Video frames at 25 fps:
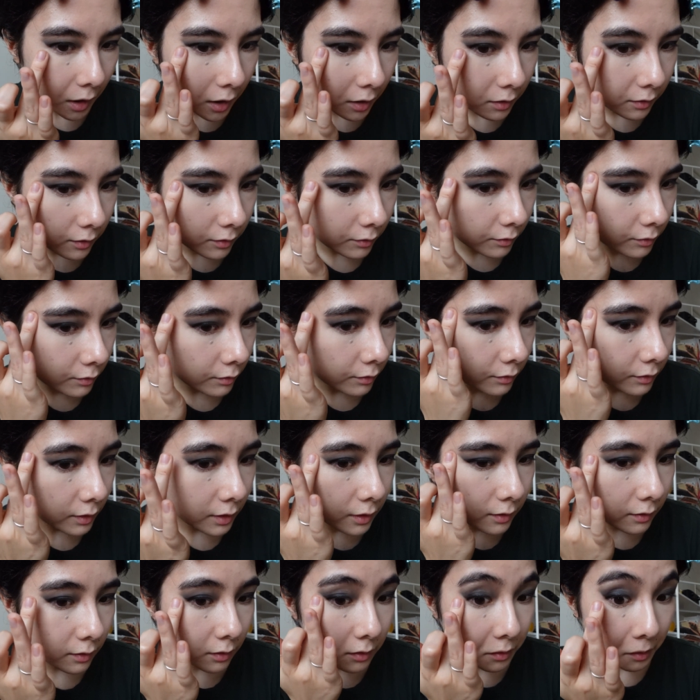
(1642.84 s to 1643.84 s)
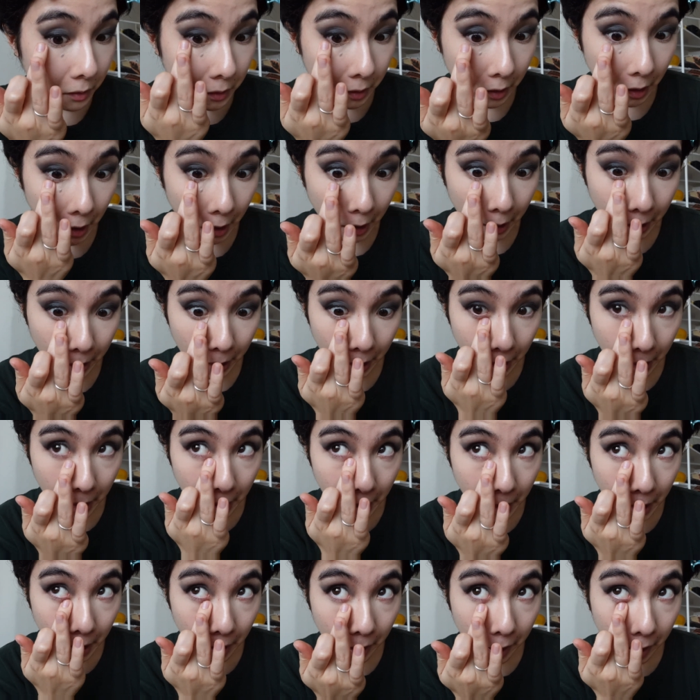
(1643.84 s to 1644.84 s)
So this looks like
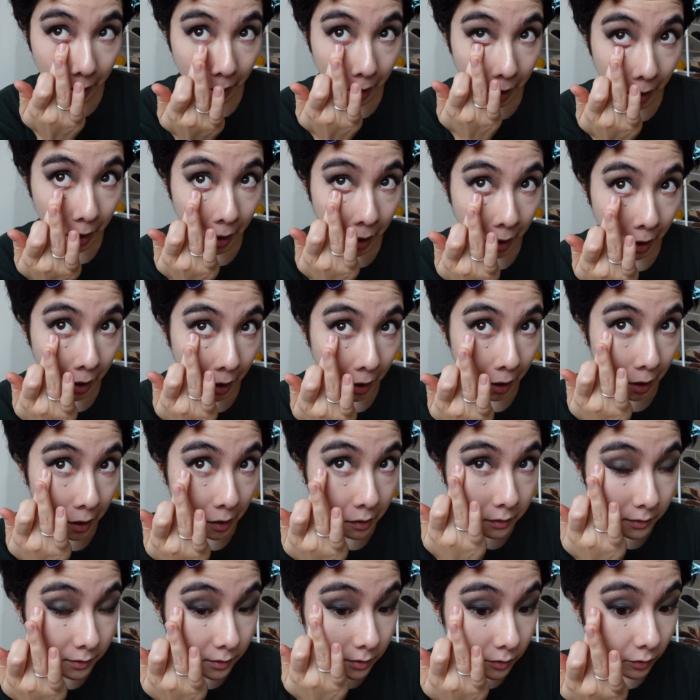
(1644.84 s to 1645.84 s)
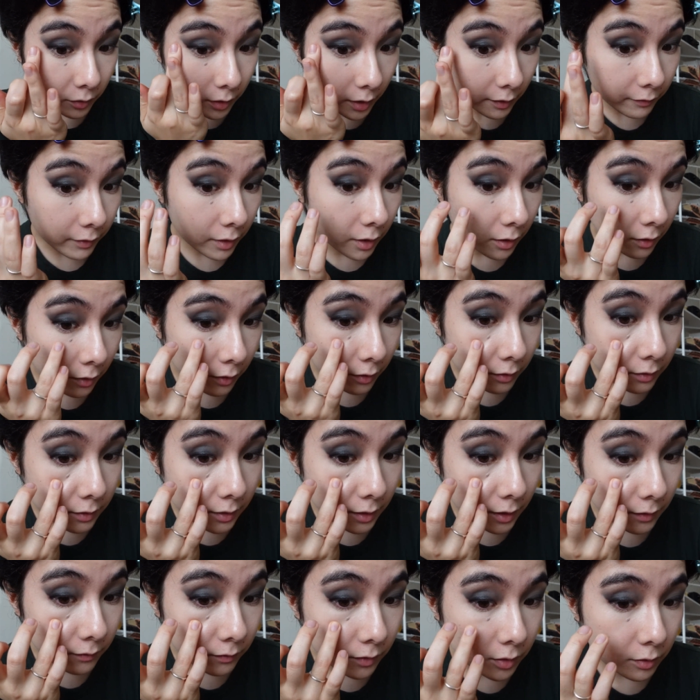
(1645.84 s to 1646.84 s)
this. Still having a hard
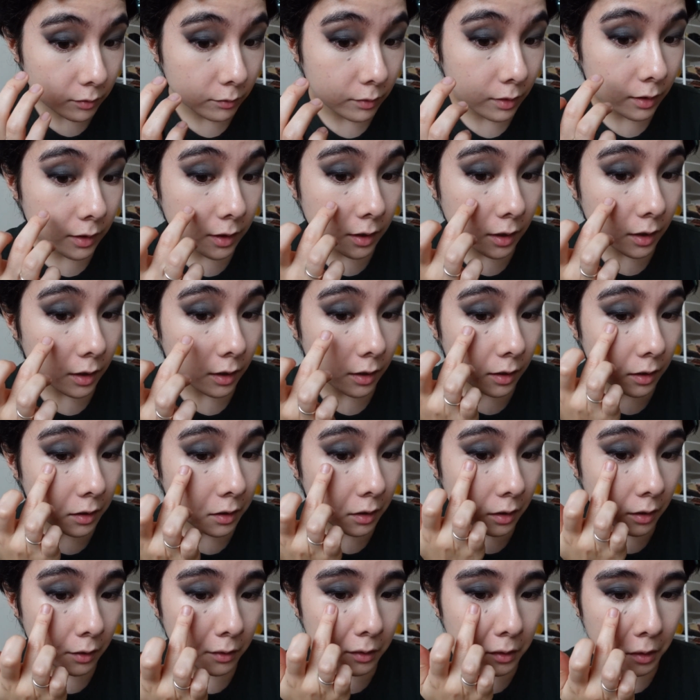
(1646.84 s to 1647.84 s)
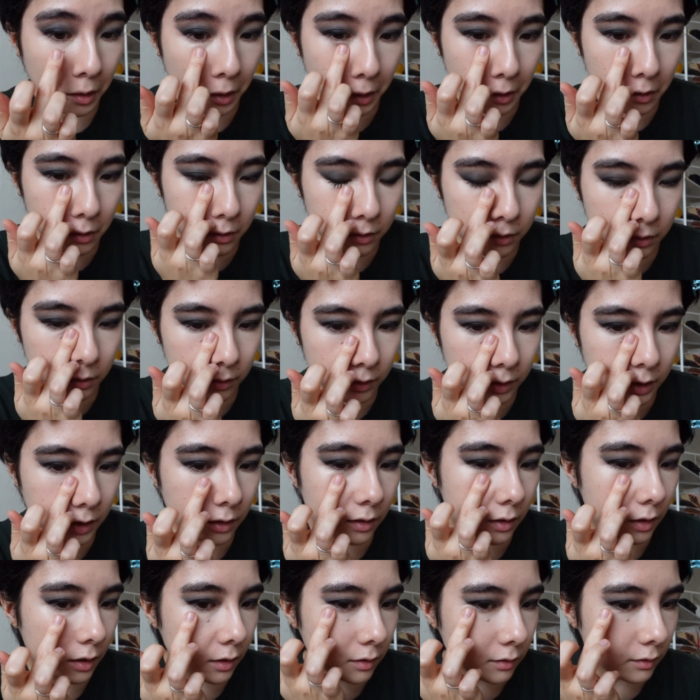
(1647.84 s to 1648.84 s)
time to really not
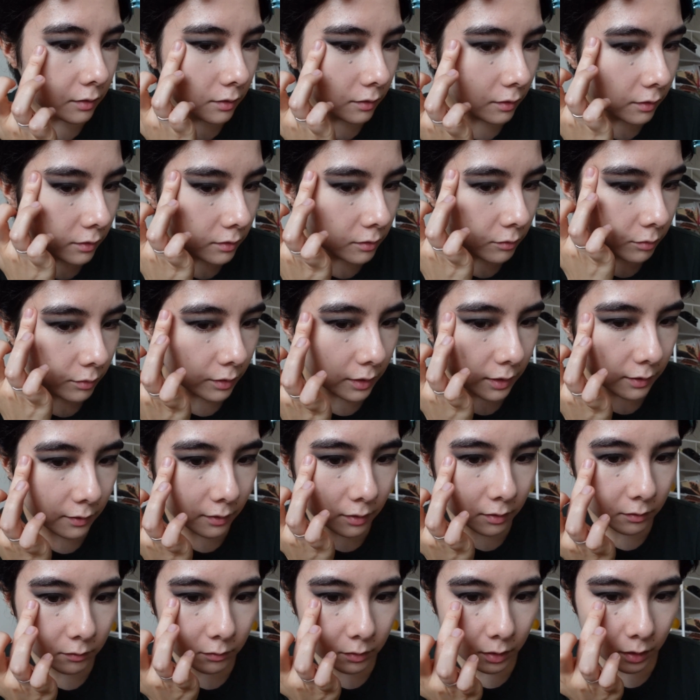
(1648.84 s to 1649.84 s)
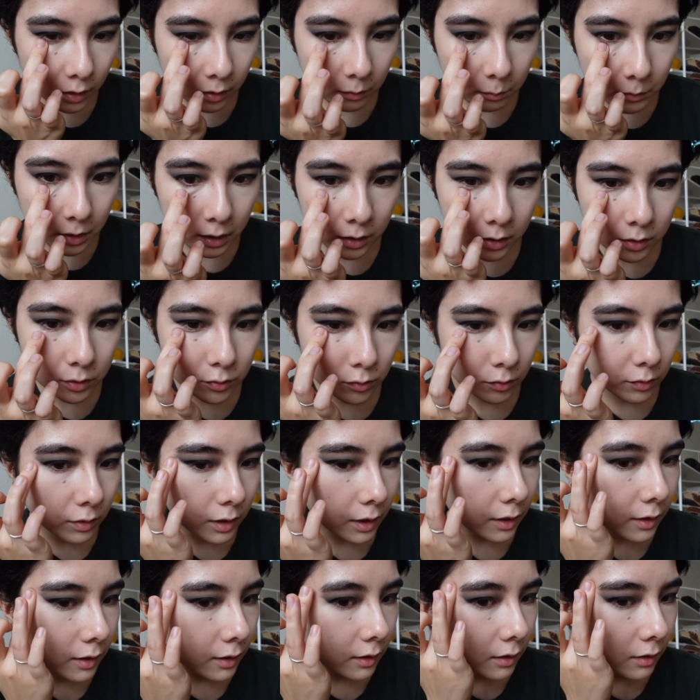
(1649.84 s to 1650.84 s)
get into the crease and really make sure
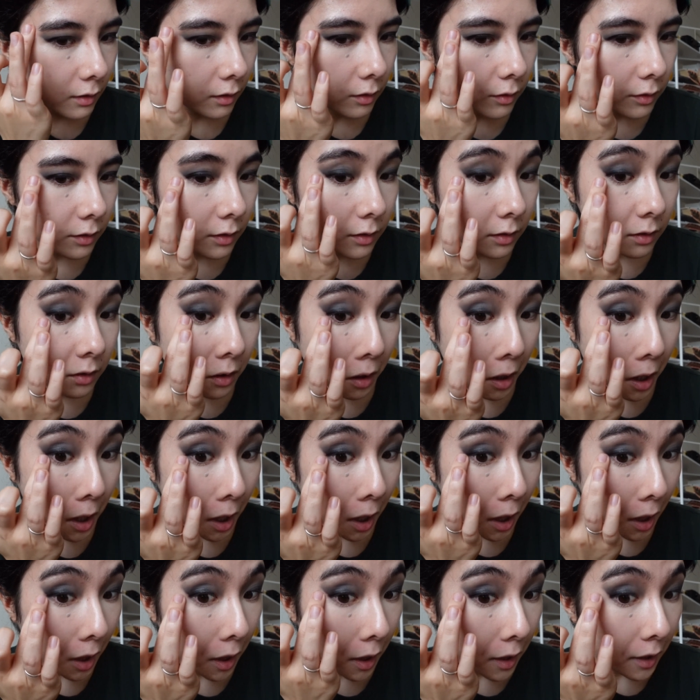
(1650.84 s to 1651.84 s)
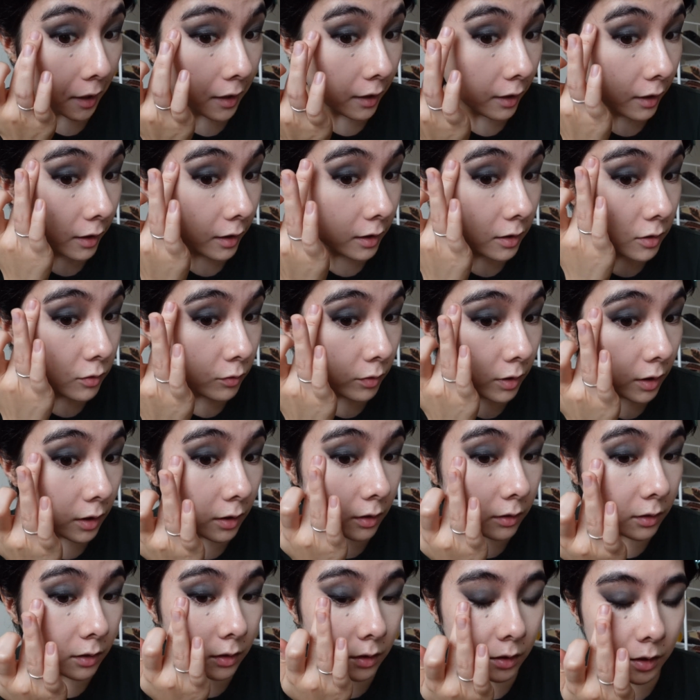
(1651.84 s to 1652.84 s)
that it looks
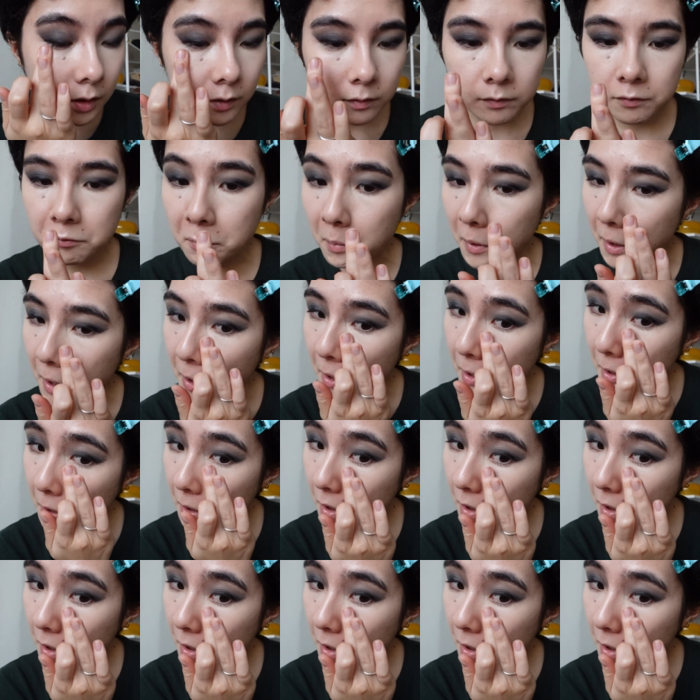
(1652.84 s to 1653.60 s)
hydrated enough, but